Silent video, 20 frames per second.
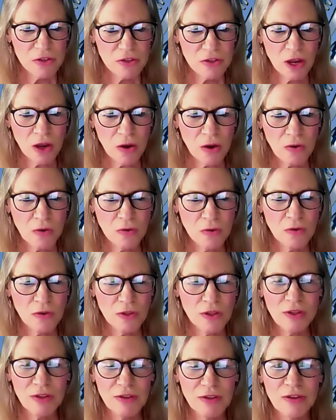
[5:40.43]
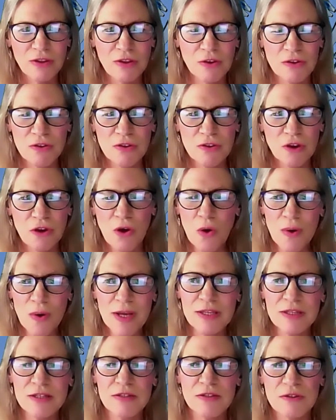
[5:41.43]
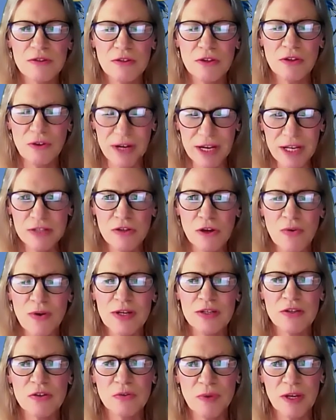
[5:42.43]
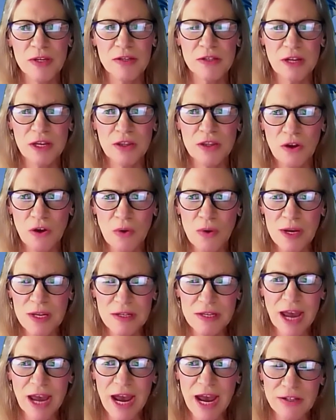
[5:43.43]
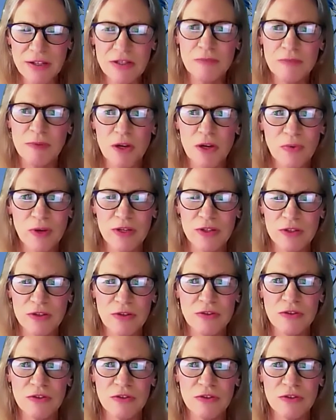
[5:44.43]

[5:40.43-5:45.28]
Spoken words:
So there is always a risk, and there always has to be a risk.